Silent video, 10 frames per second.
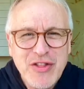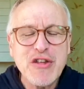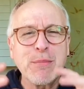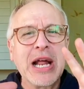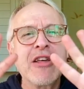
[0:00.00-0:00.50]

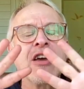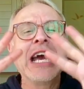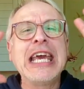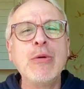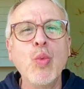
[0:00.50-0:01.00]
this place.
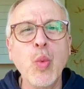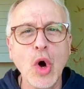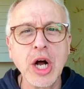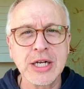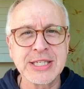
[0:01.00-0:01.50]
He
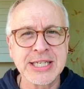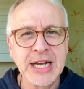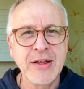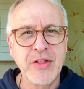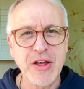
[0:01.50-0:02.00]
was
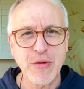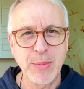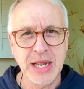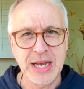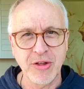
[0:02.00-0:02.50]
this
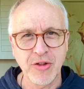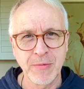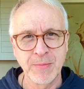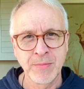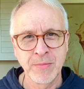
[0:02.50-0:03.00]

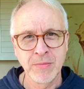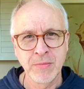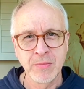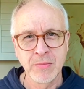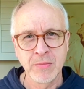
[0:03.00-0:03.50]
place.
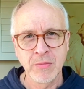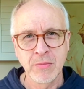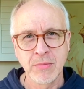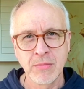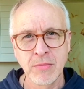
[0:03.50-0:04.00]

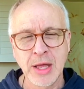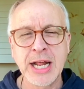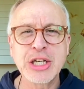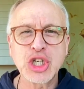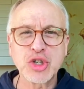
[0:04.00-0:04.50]
And
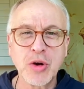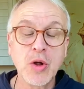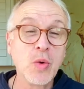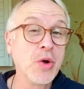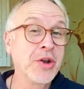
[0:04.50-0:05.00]
I
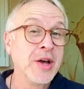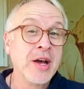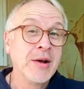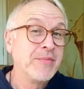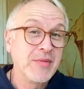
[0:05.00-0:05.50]
strolled
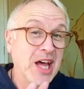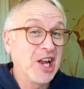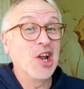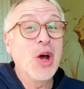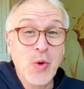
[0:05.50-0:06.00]

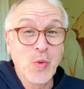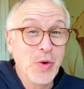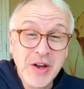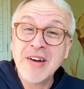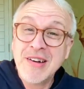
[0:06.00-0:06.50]

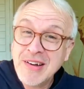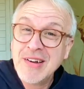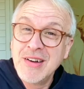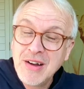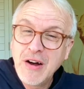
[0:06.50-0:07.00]
alone
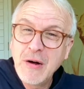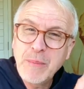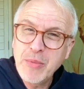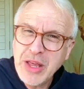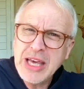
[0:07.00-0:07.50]

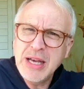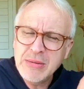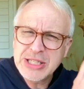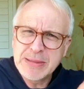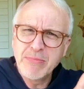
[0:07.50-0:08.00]
up the
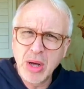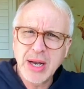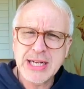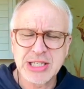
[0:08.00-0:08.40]
symbolic